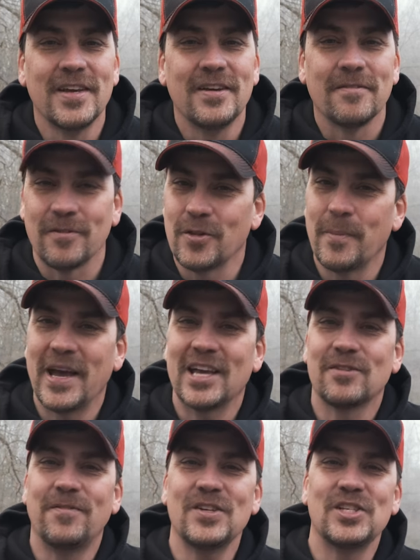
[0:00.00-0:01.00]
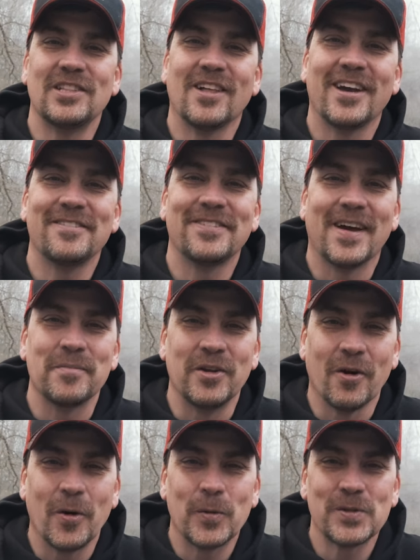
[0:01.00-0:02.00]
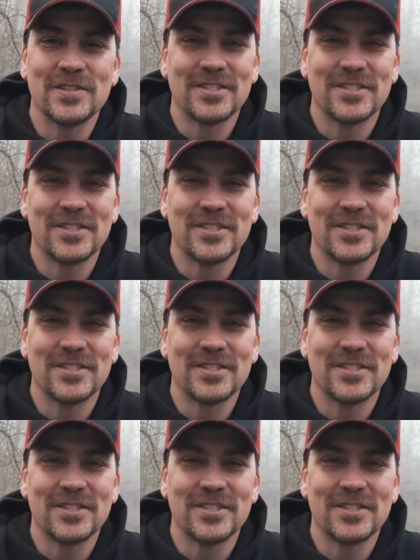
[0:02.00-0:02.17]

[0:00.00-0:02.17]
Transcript: For the Bass Fishing Life, I'm your host,